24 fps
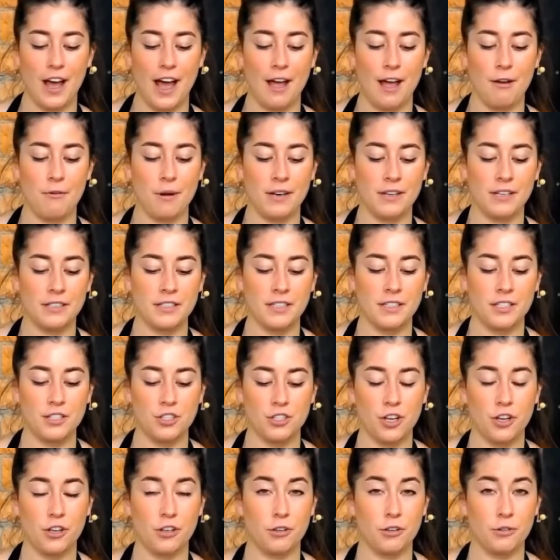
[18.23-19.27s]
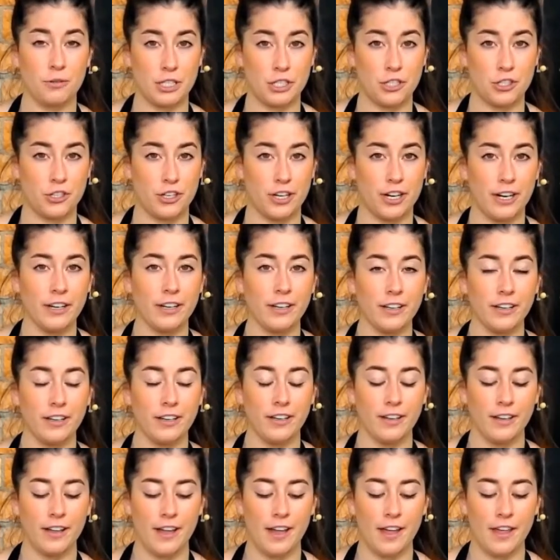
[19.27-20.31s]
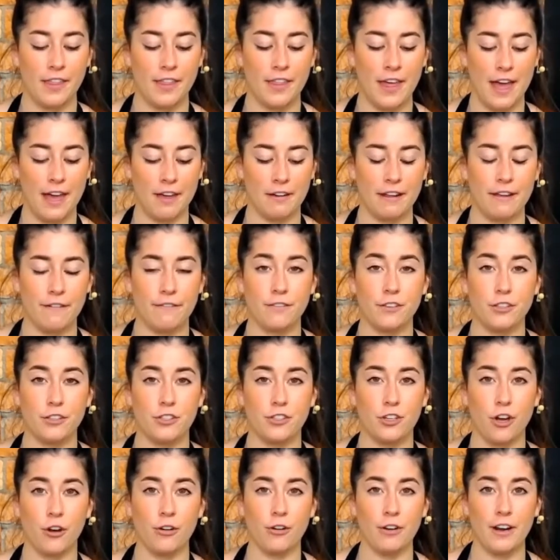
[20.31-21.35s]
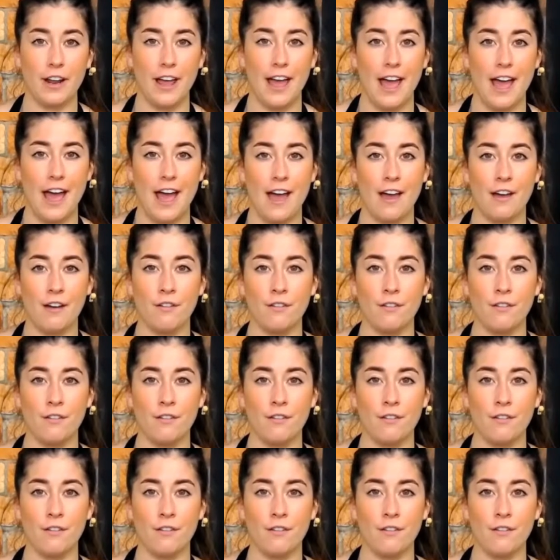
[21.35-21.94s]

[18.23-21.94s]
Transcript: I wanted to show you a trick that if you don't have